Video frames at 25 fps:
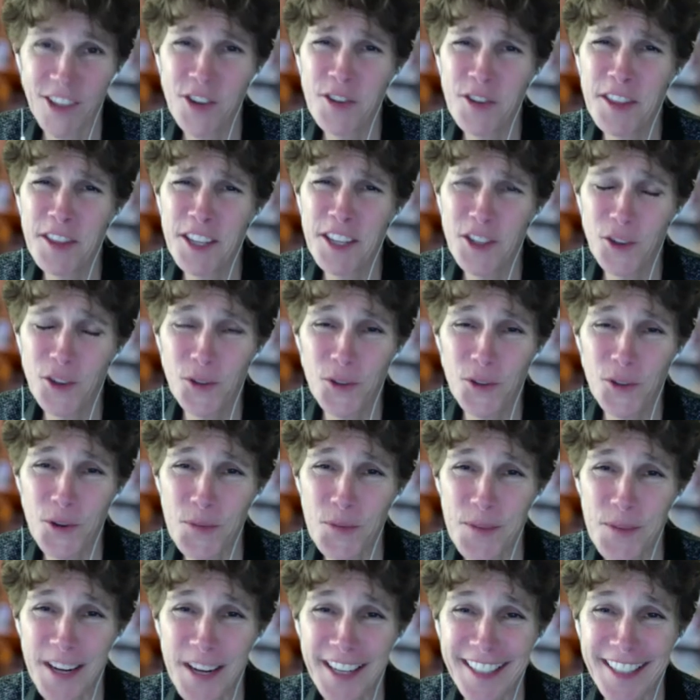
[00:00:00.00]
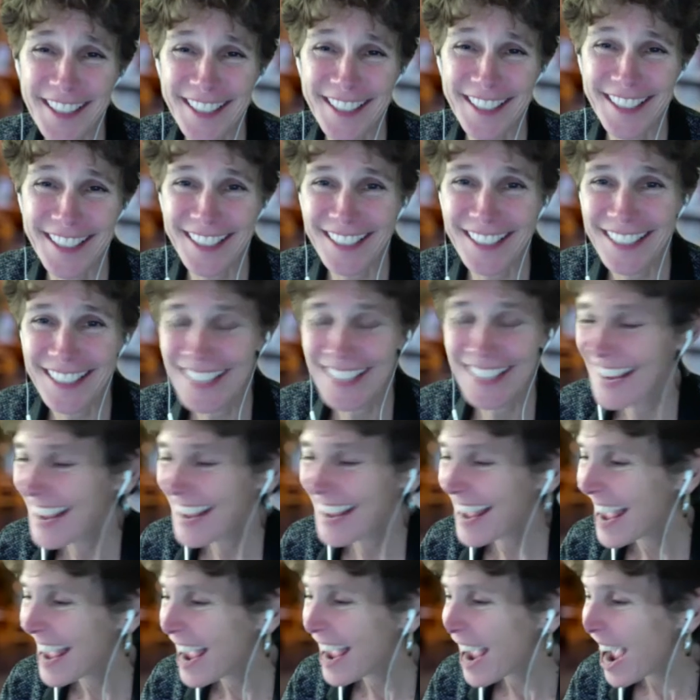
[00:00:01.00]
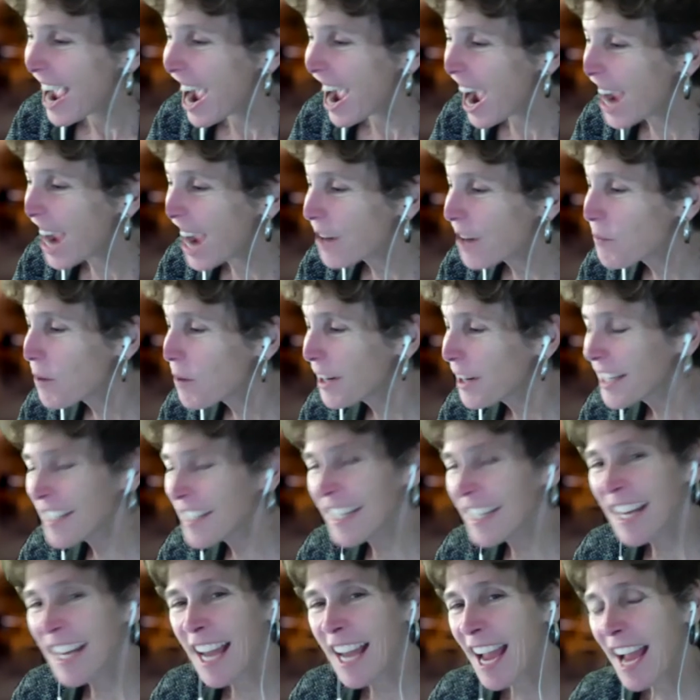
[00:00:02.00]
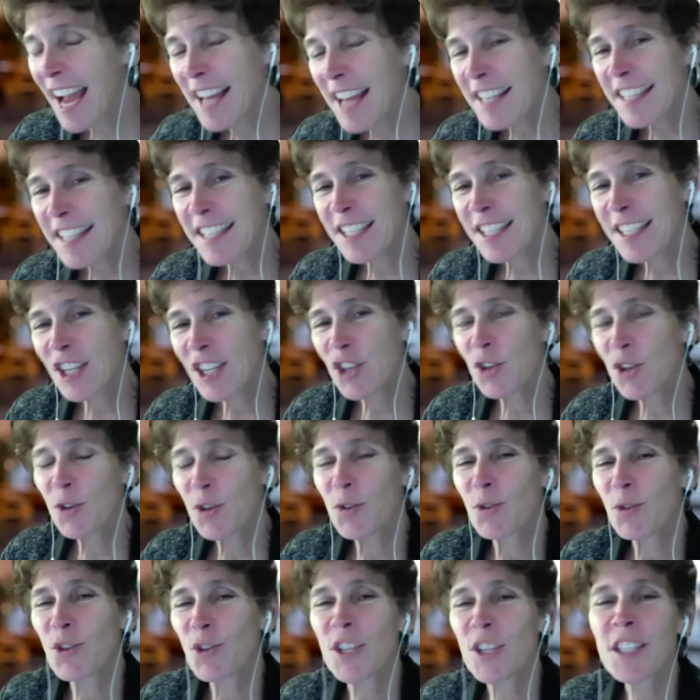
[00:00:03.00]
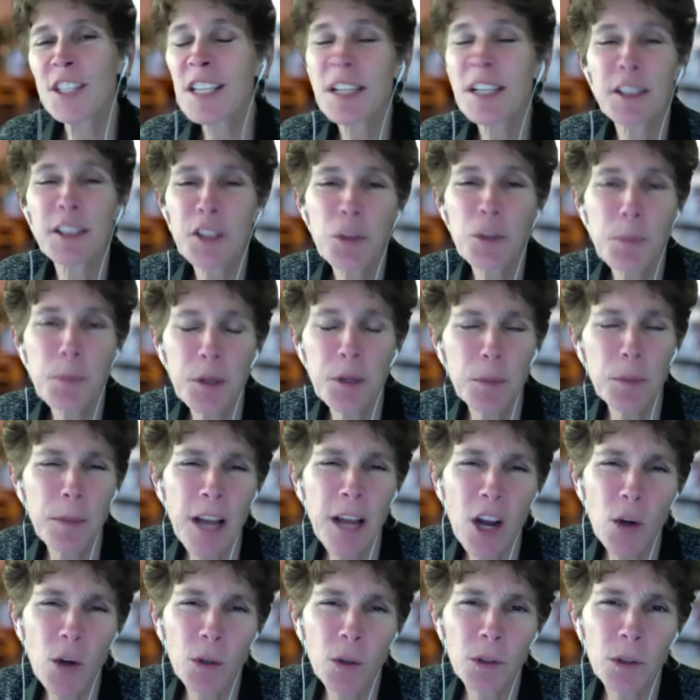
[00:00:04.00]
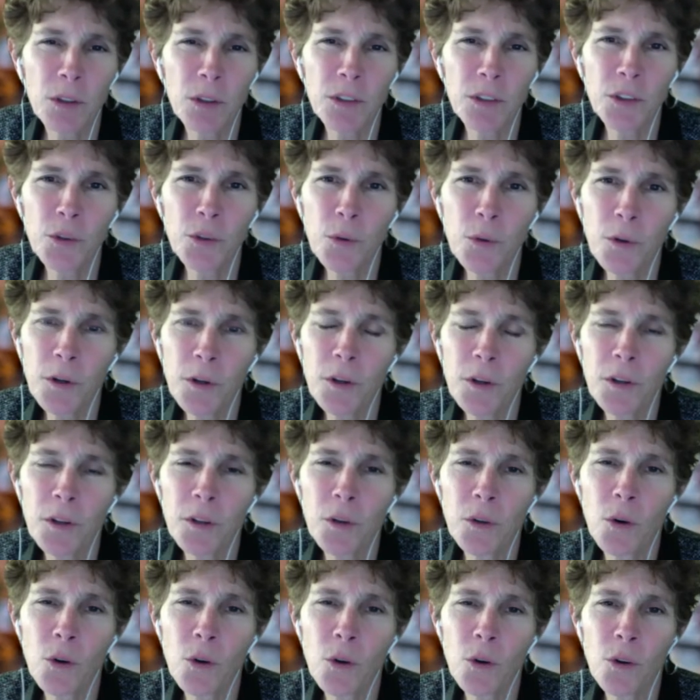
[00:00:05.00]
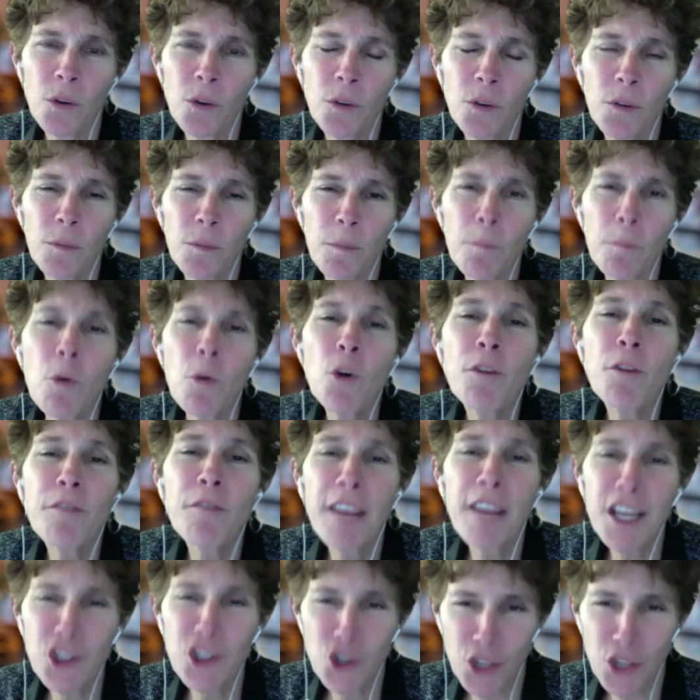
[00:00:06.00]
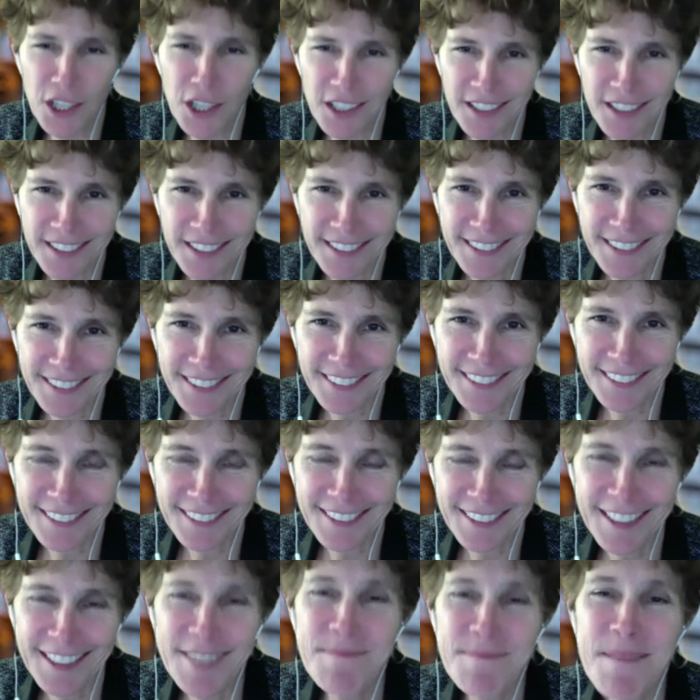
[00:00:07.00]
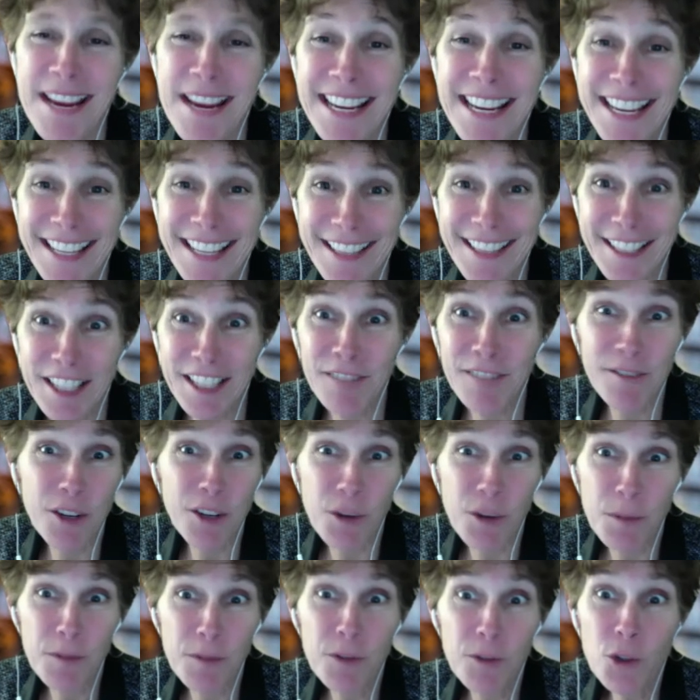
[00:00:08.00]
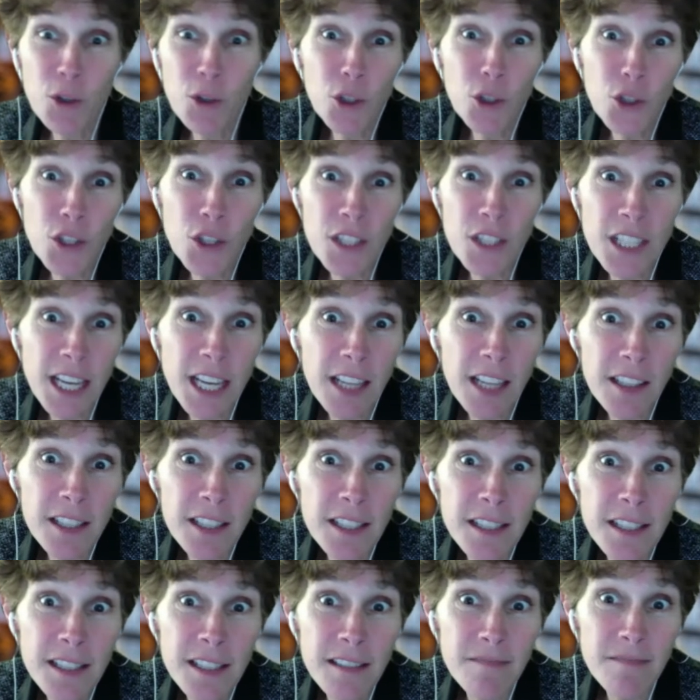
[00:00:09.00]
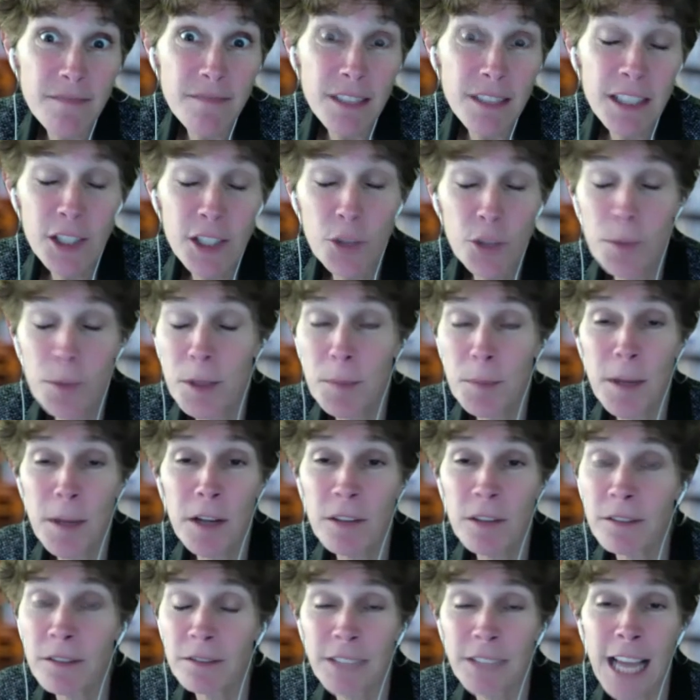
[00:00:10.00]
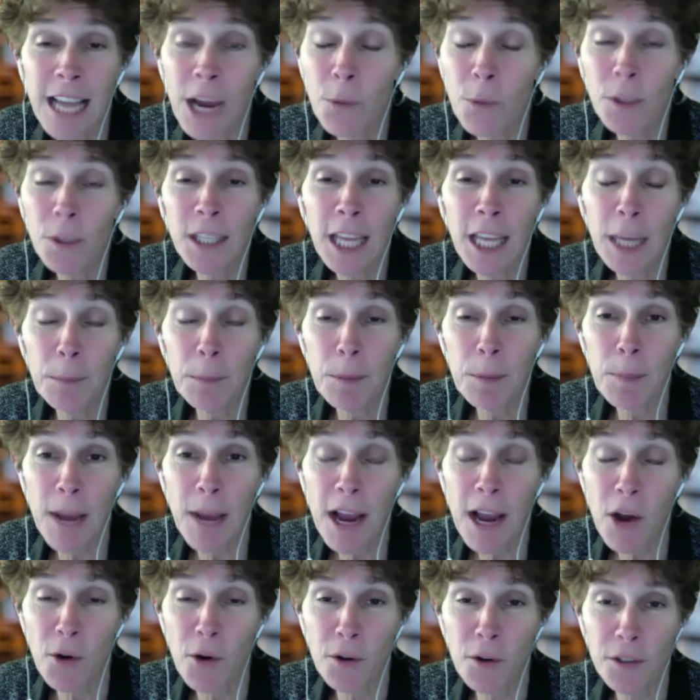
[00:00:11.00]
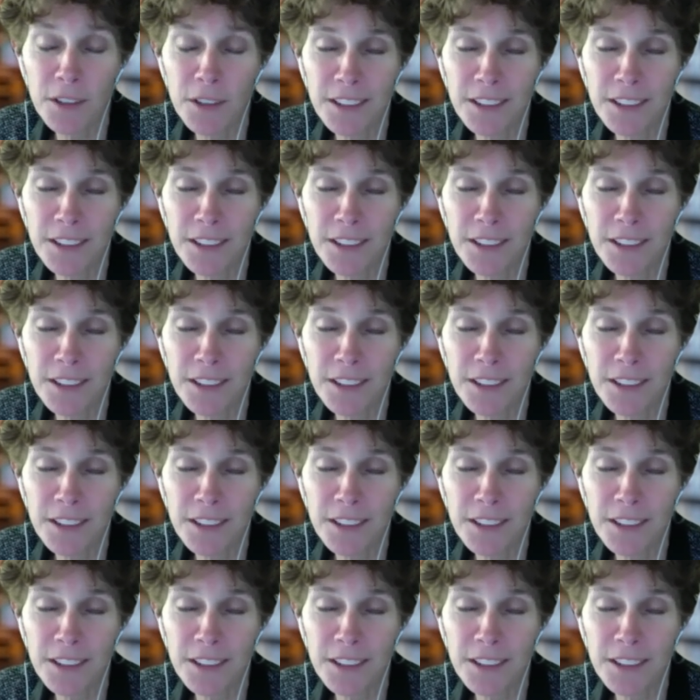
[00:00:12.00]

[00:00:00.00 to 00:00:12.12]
thank you so much. I wanted to ask you just a little bit about your motivation in making this film. If you could just tell us a little bit about how it came about.